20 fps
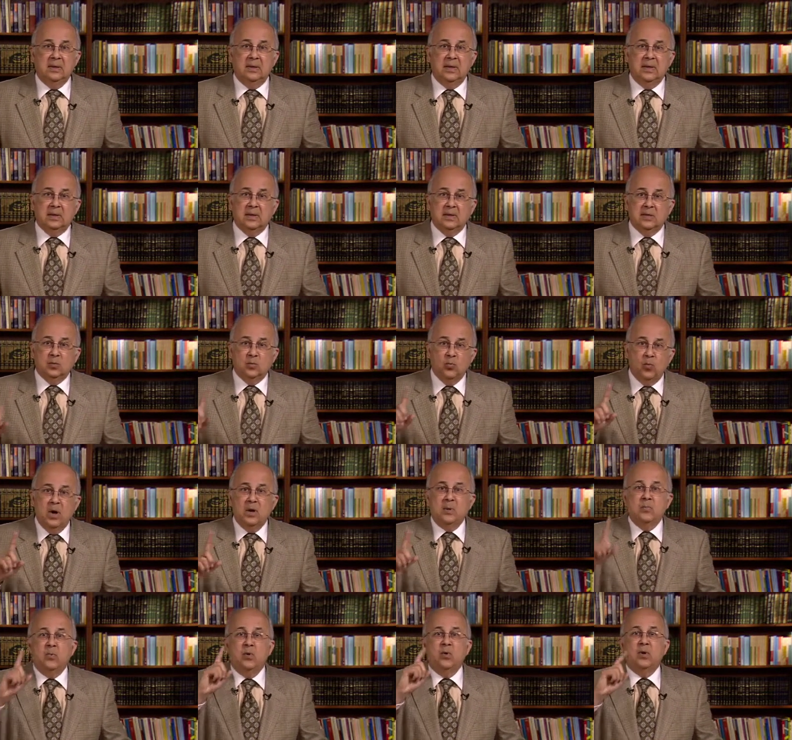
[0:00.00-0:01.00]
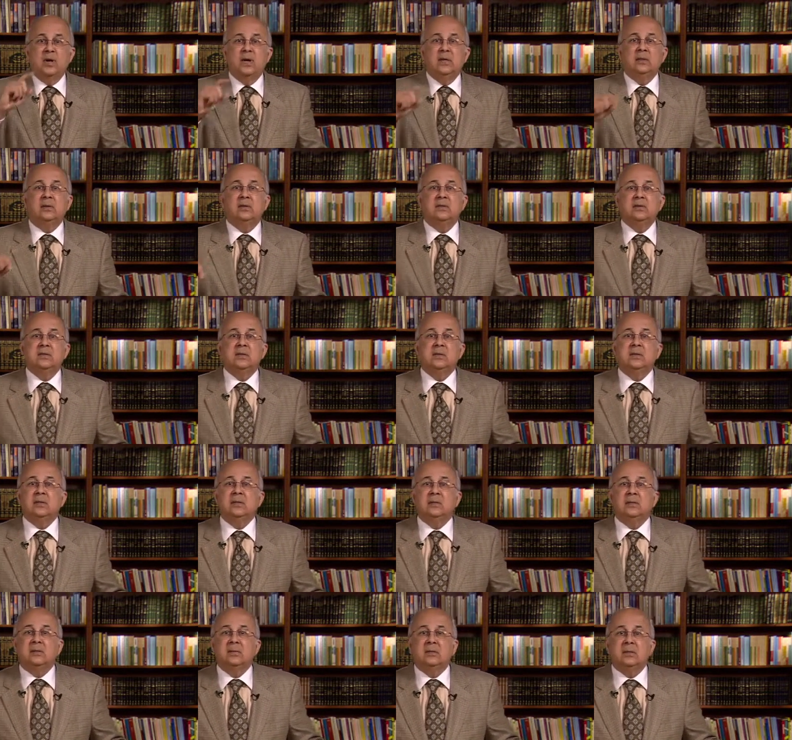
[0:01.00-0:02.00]
It is one more
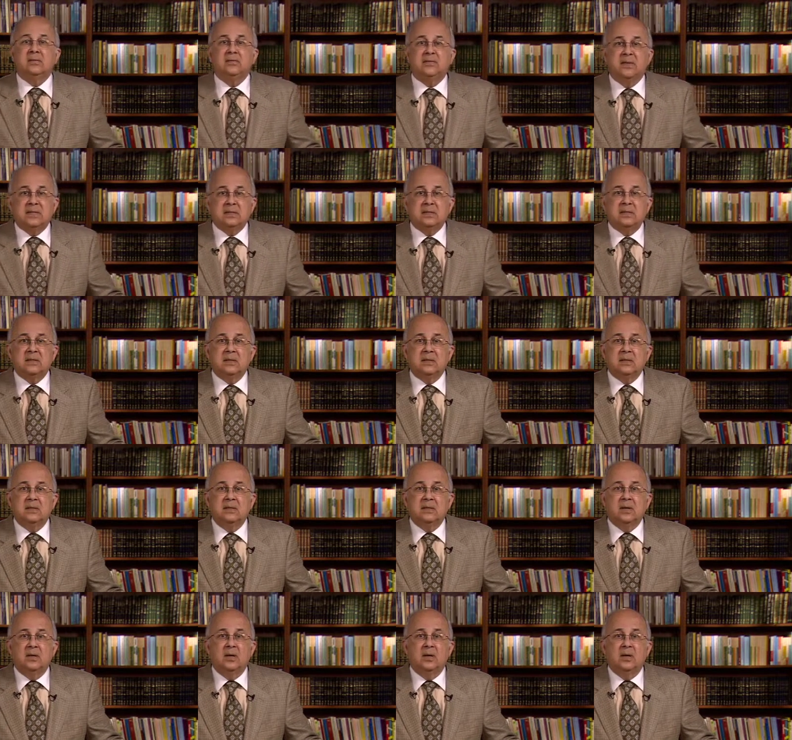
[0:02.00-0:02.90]
interesting facet